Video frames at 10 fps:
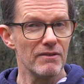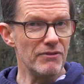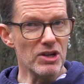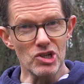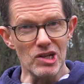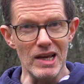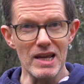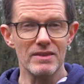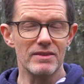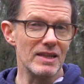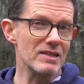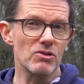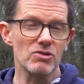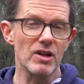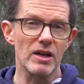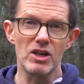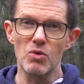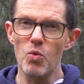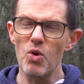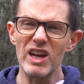Visually, this looks like
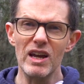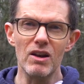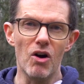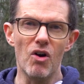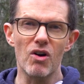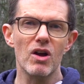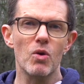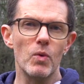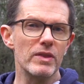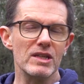you're walking along with